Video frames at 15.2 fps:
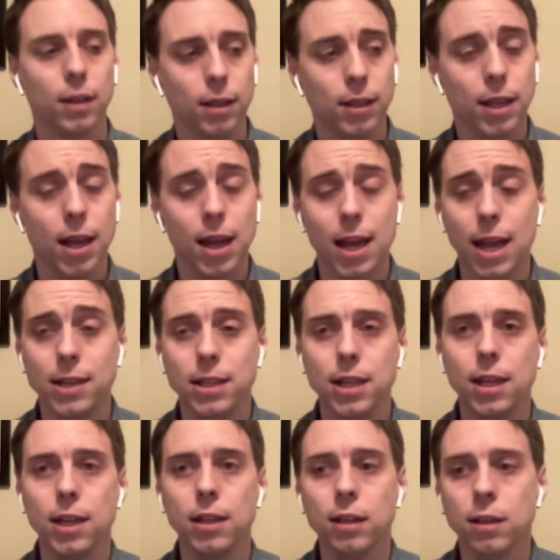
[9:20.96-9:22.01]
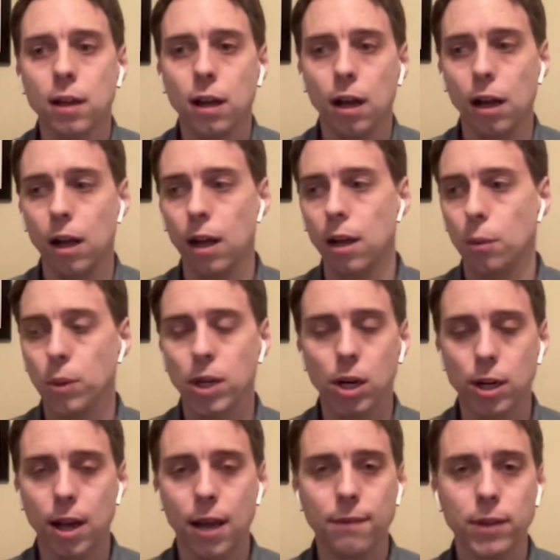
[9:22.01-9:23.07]
Yeah. And he, uh, we
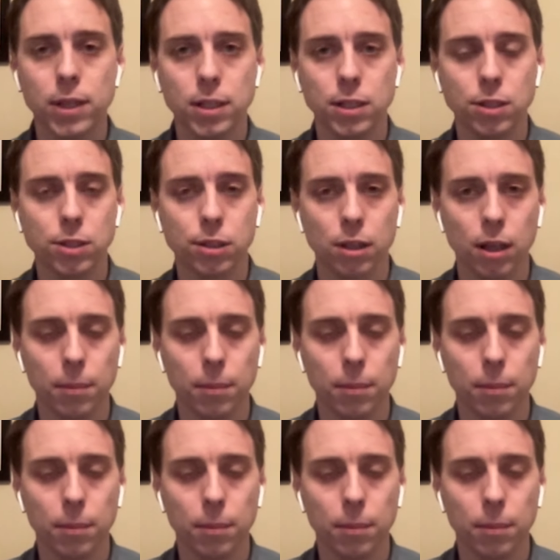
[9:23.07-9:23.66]
heard evidence